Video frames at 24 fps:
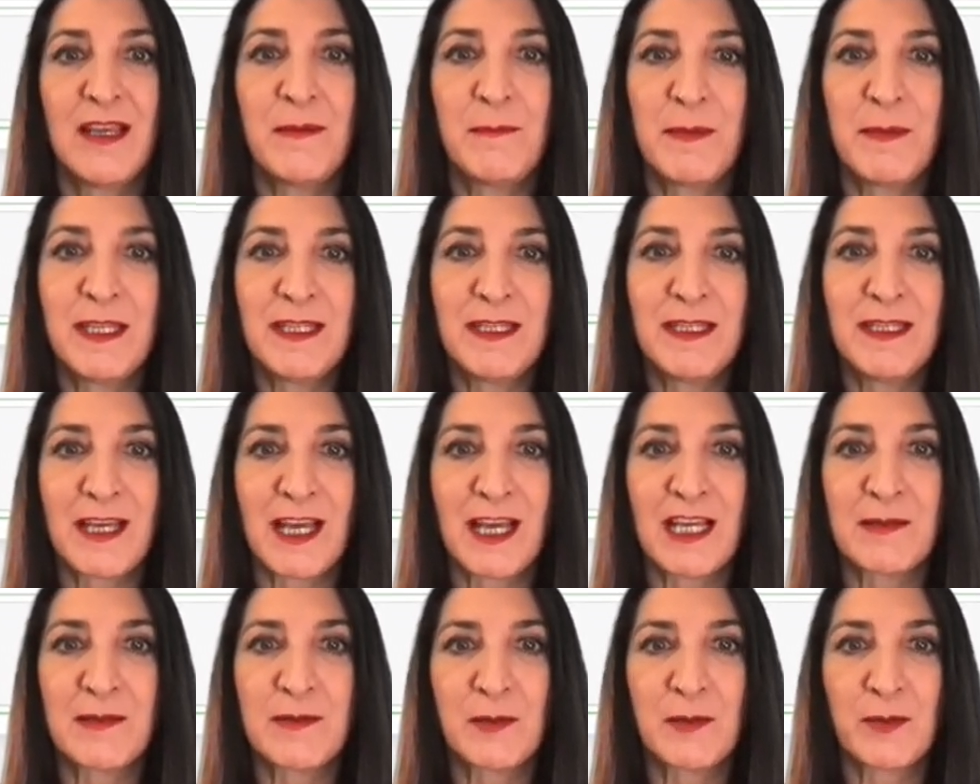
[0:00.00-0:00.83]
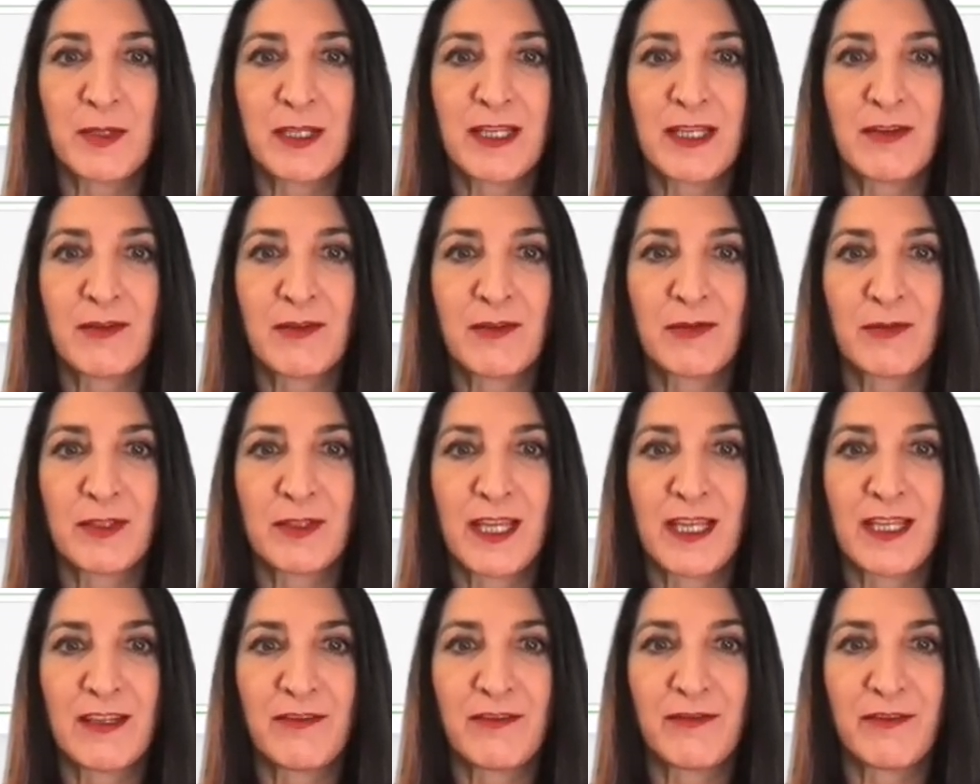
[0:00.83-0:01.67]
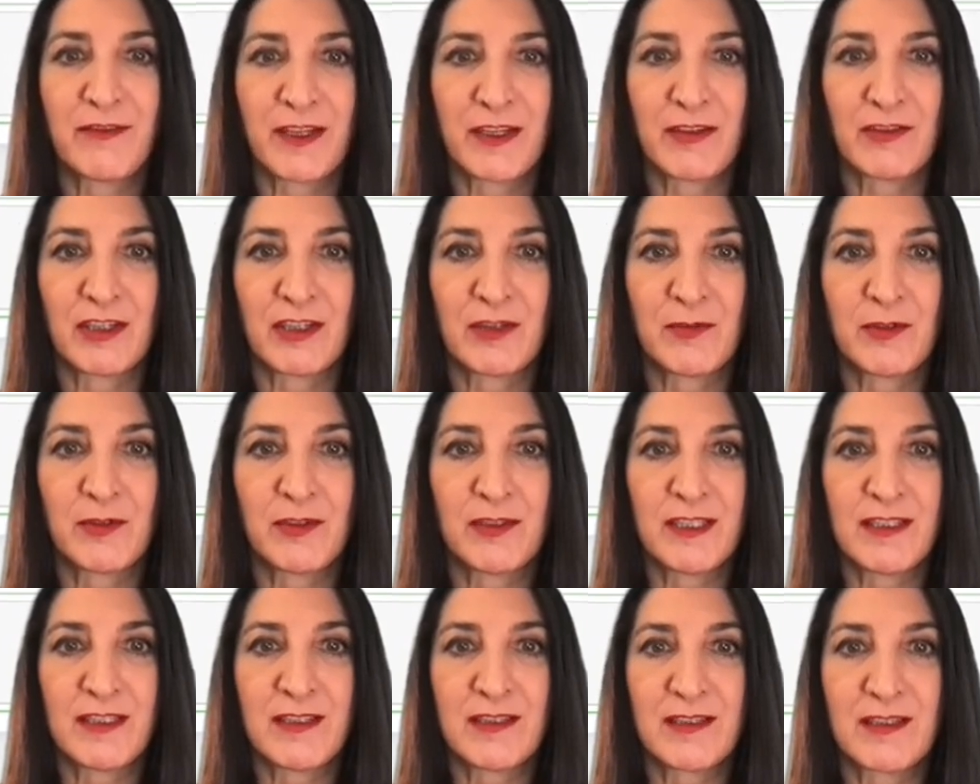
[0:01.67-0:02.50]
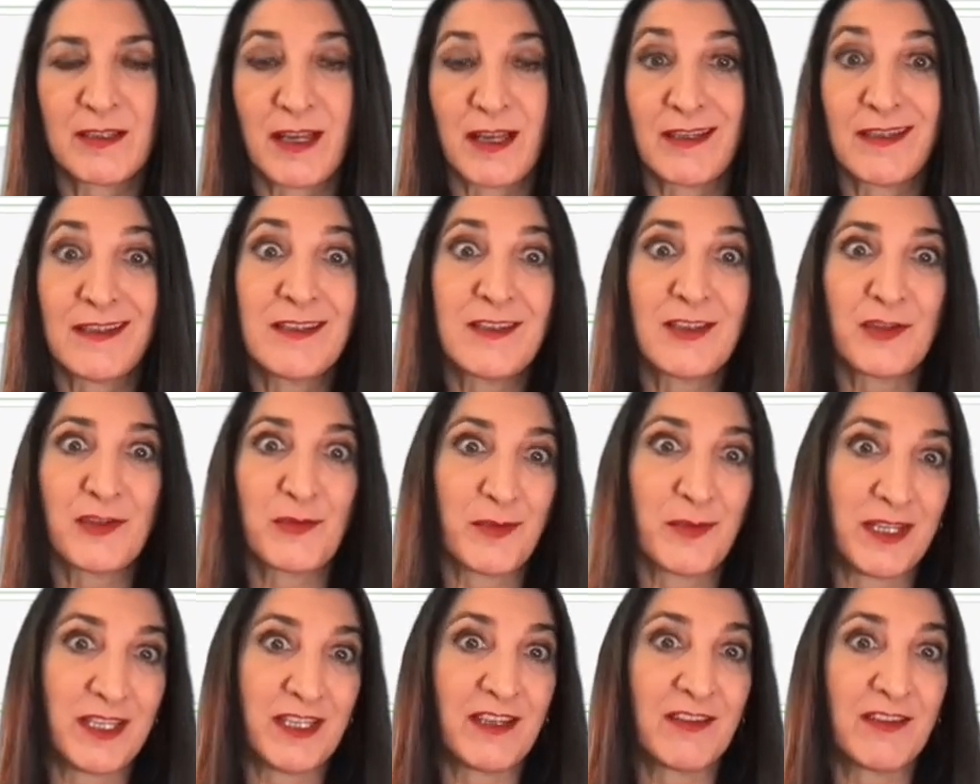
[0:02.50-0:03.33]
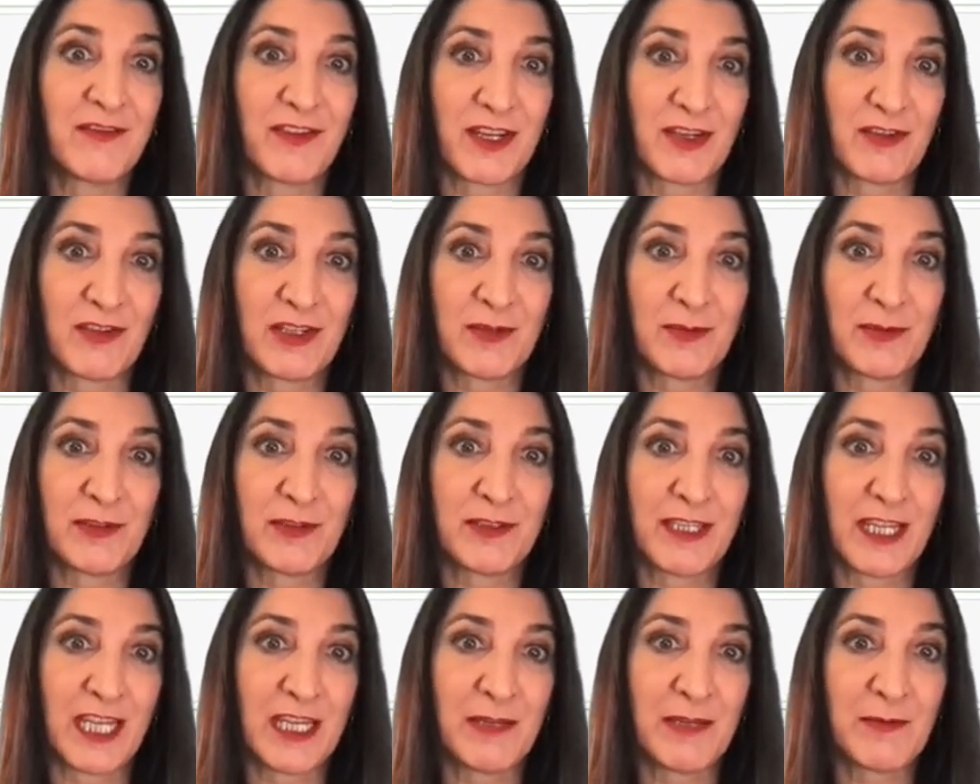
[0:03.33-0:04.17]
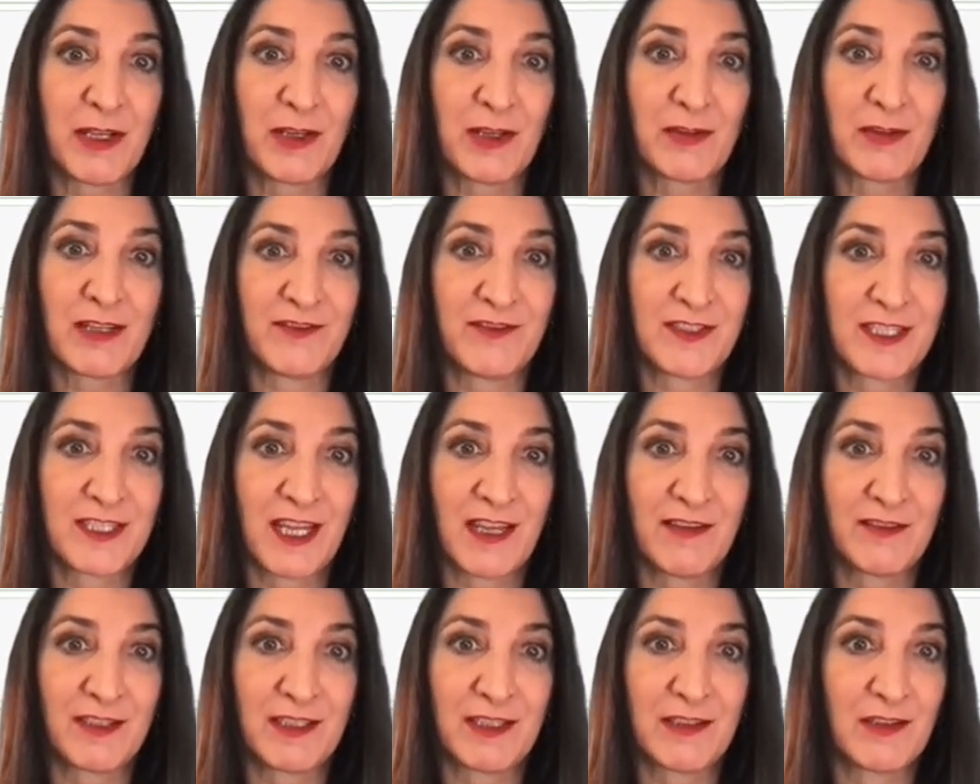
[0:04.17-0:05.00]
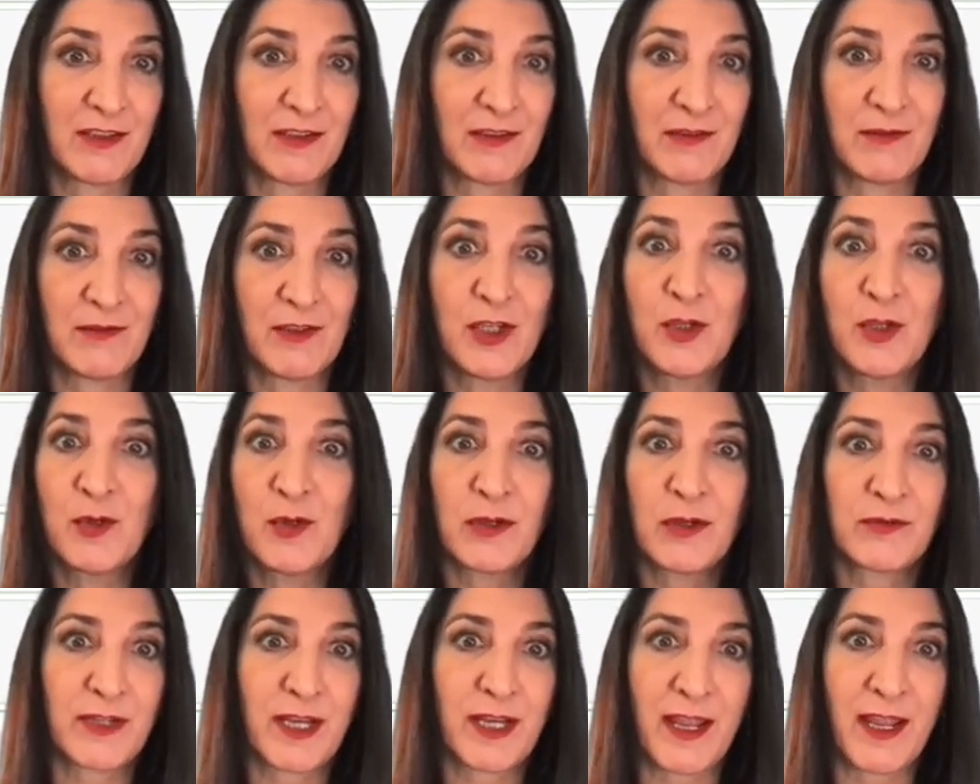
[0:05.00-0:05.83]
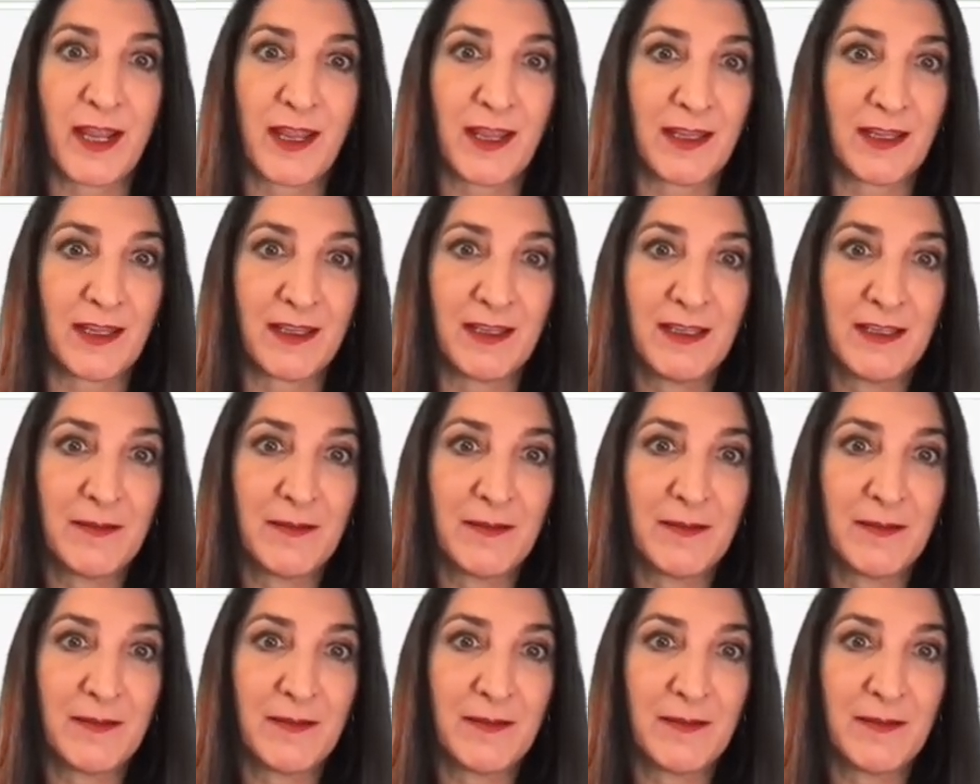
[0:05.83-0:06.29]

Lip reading: Many times we create a variable in an intermediate variable name. I could have saved it new array